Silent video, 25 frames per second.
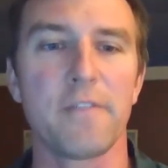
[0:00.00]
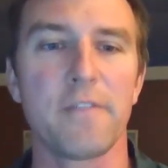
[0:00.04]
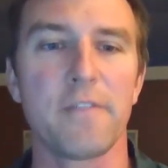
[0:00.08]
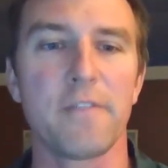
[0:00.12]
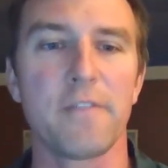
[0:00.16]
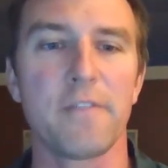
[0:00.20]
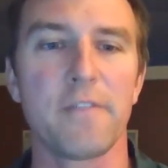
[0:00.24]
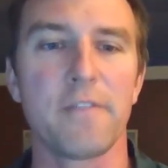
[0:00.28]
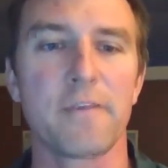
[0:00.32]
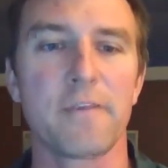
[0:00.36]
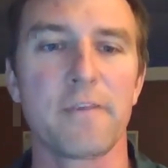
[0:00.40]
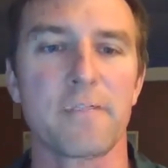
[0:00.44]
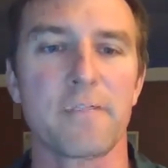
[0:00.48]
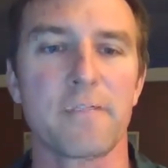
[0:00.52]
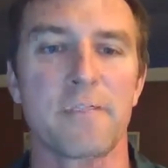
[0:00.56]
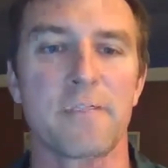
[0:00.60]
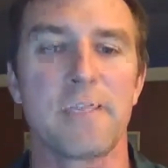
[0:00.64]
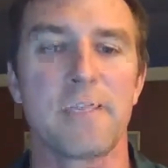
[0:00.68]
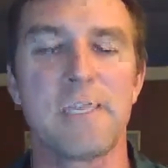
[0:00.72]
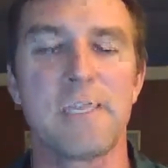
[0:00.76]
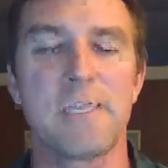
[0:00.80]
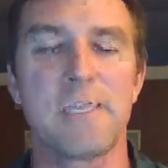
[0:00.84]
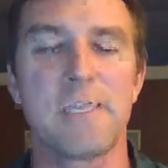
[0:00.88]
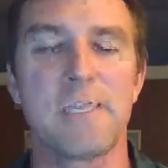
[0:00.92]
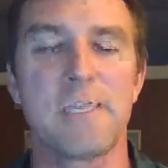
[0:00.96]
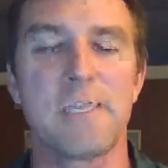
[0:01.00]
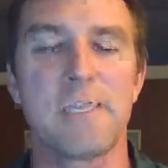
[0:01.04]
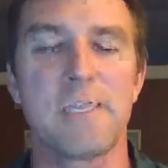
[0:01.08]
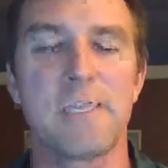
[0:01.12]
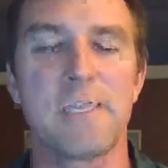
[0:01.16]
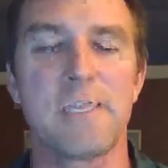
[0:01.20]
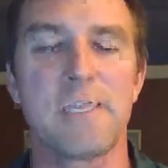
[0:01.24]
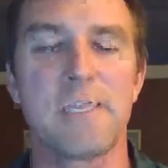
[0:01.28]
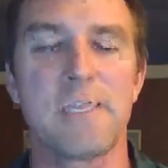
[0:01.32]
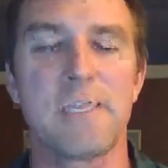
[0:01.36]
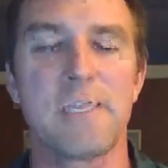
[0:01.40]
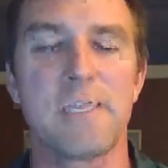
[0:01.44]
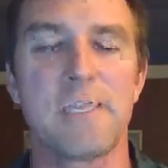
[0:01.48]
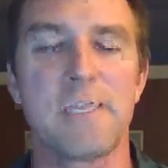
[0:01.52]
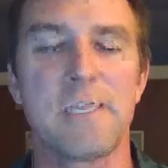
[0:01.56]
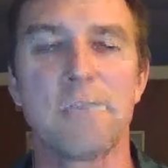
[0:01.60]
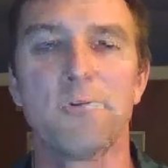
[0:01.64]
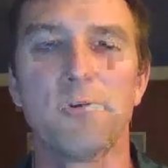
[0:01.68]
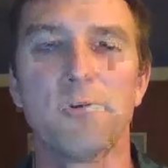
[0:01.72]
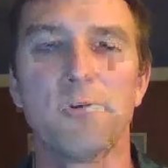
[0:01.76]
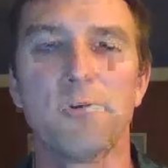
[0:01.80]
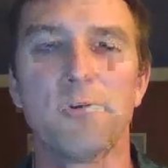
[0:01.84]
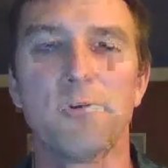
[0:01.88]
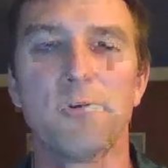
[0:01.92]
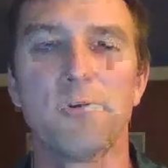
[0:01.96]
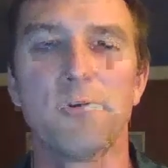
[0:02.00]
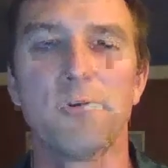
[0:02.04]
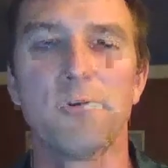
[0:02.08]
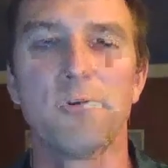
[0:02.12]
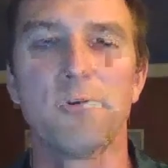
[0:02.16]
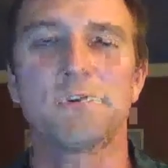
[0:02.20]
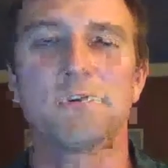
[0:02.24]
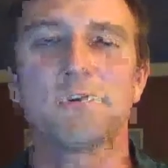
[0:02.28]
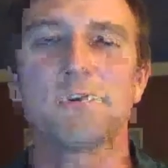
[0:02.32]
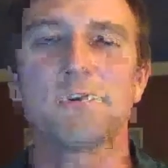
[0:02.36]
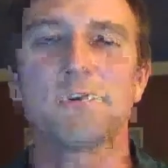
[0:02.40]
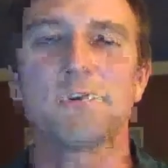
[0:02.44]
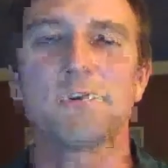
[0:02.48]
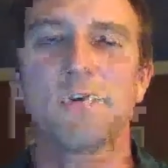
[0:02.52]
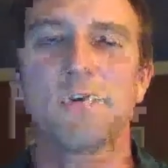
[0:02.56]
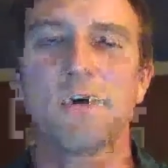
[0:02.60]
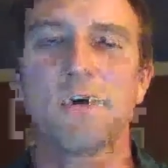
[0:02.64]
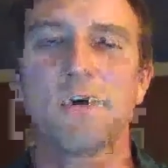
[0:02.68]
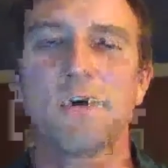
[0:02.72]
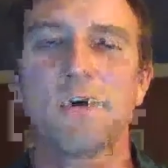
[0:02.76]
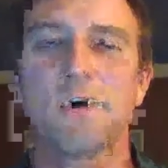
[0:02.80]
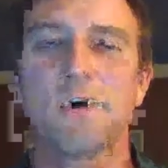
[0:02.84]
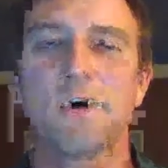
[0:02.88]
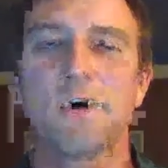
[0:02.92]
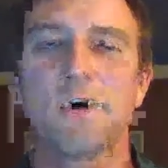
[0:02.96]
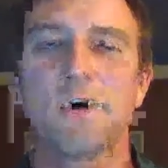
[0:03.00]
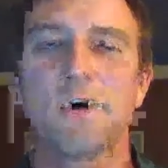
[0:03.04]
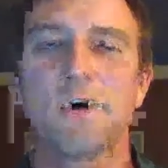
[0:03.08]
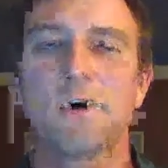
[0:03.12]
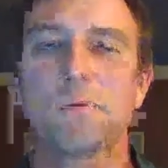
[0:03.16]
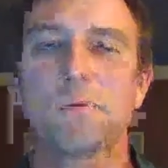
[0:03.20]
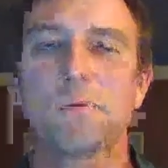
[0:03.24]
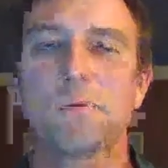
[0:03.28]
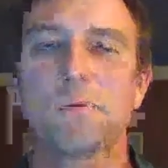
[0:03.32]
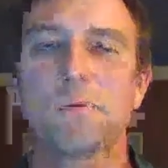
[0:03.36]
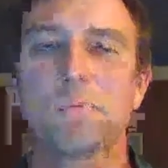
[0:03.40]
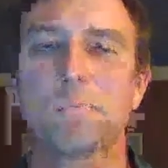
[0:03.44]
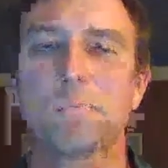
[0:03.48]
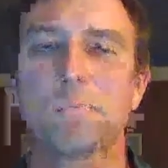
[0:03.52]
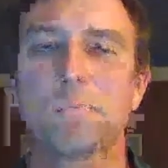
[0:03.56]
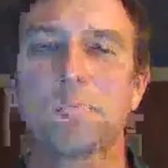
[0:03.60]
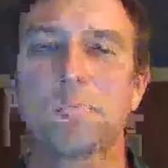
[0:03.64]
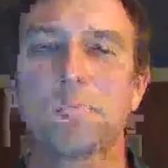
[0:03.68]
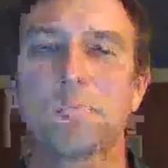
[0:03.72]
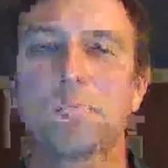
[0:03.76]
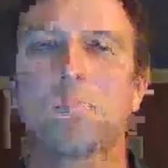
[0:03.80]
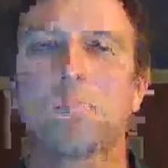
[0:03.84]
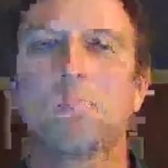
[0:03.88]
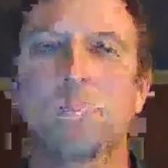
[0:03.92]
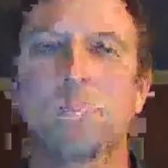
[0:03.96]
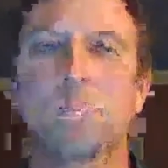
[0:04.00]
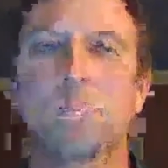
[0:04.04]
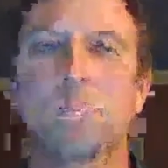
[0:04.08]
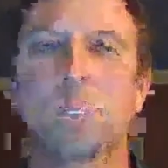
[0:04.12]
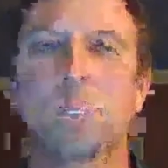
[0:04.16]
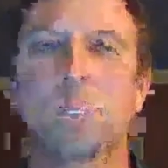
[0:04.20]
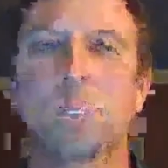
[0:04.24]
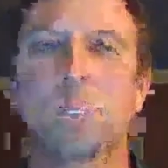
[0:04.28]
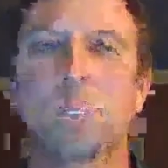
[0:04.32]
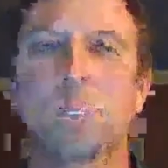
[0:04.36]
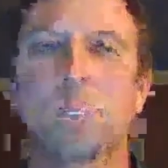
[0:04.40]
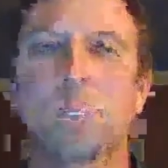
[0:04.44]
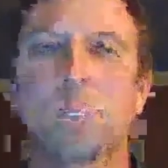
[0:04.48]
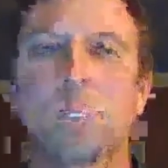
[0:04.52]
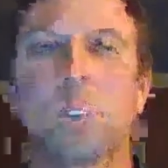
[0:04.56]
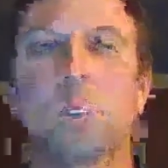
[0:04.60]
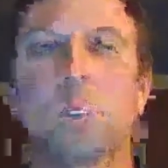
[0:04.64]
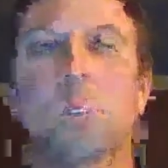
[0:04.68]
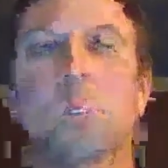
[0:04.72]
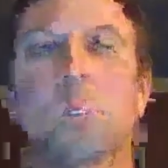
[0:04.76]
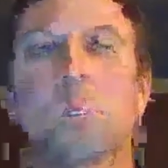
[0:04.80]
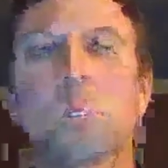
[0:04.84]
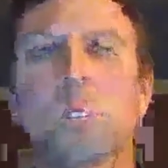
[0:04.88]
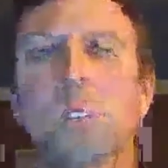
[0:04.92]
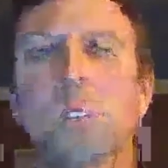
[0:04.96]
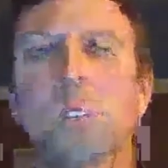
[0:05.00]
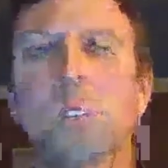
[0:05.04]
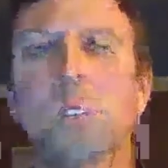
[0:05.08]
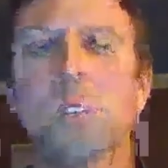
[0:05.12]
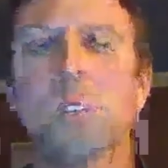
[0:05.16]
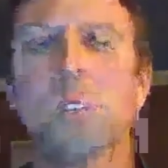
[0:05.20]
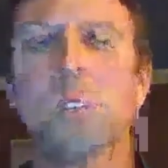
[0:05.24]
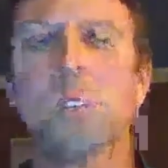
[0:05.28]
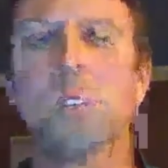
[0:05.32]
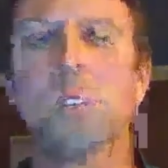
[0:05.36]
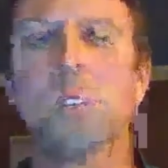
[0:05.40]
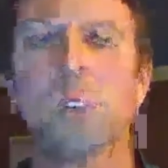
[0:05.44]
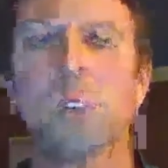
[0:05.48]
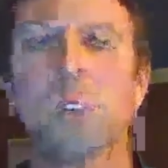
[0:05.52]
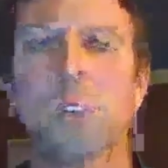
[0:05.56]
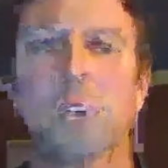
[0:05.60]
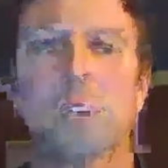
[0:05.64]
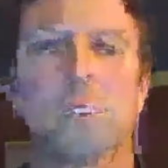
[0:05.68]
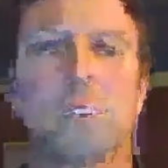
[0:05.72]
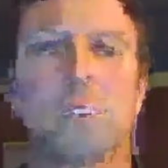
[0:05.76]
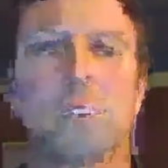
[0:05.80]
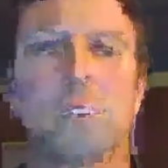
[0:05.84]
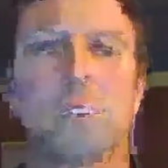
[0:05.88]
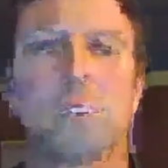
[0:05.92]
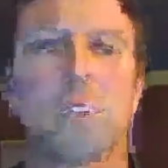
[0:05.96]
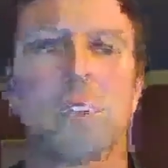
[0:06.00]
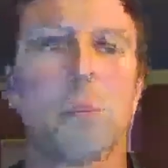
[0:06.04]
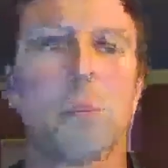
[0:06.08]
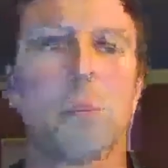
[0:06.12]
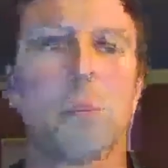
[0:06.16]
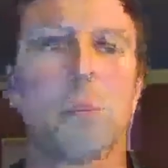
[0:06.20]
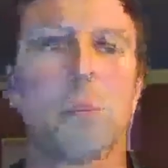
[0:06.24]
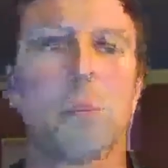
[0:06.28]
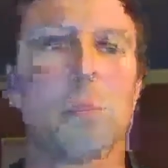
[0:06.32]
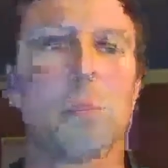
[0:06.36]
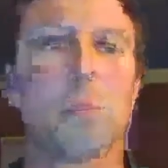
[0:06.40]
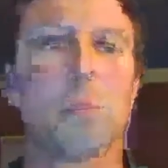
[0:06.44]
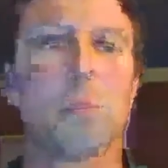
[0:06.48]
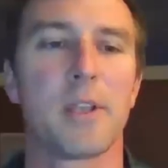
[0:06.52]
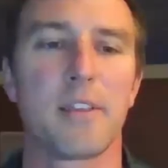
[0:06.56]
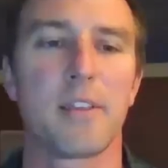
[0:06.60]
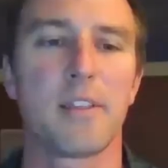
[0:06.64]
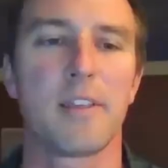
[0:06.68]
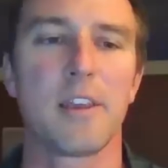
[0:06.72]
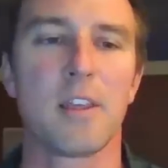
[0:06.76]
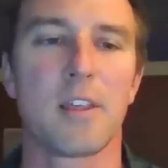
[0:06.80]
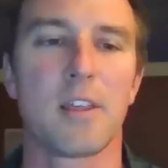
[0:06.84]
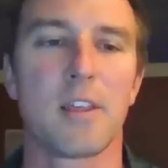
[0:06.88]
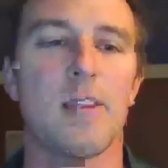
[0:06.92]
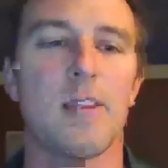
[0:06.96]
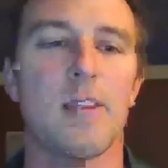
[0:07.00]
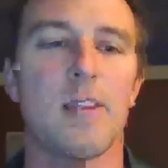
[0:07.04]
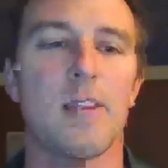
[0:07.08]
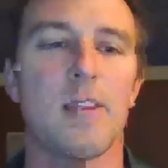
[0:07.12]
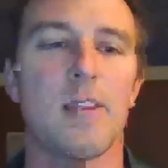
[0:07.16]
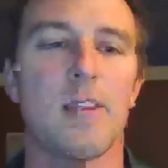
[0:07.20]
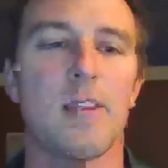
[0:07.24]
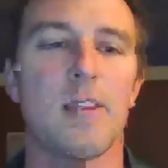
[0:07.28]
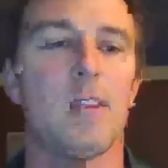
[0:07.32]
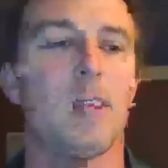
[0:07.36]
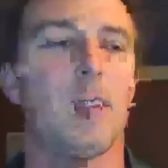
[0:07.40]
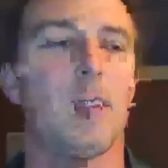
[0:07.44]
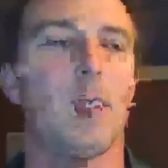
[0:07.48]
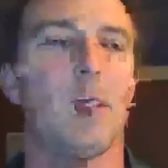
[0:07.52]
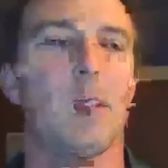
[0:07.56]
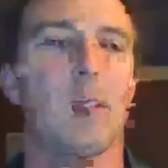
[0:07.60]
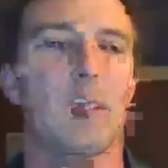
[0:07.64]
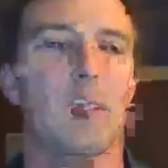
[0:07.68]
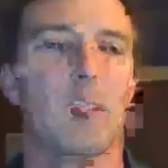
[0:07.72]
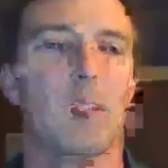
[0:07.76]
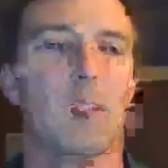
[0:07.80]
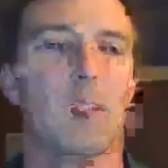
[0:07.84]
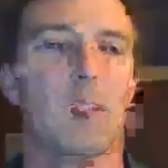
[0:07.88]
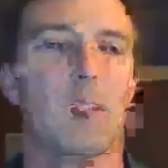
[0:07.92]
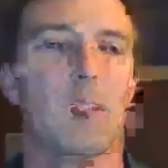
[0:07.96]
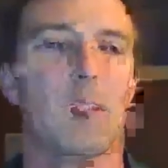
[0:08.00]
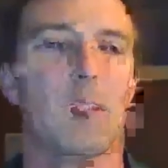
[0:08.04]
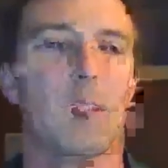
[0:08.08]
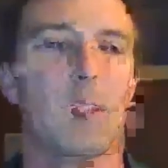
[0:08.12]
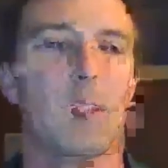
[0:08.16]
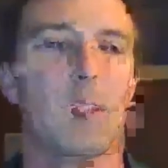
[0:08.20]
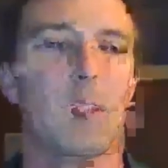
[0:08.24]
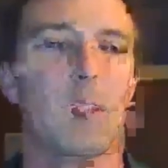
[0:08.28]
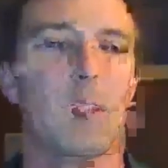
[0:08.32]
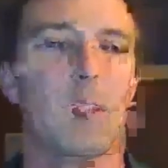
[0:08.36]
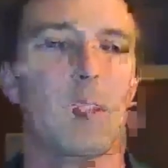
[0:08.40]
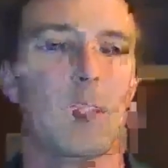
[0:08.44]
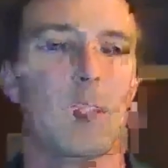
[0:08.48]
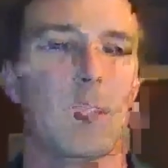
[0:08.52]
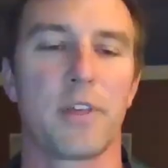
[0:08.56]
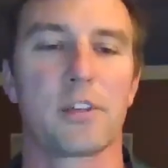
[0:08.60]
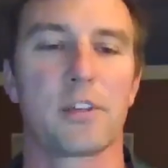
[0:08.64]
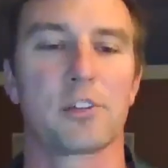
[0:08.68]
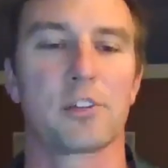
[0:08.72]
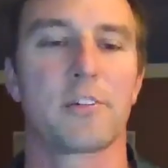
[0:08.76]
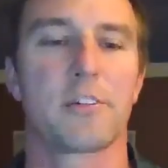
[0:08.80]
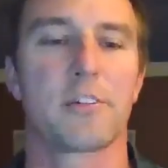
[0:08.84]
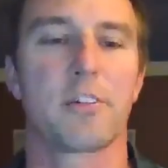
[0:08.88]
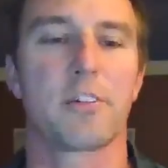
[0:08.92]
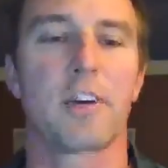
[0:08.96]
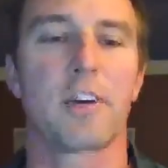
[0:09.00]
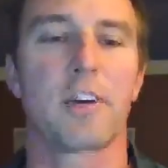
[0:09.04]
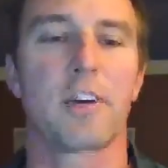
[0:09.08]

eagles during the winter, where birds are moving from the coast and coming to these free-flowing sections of the river, and we can get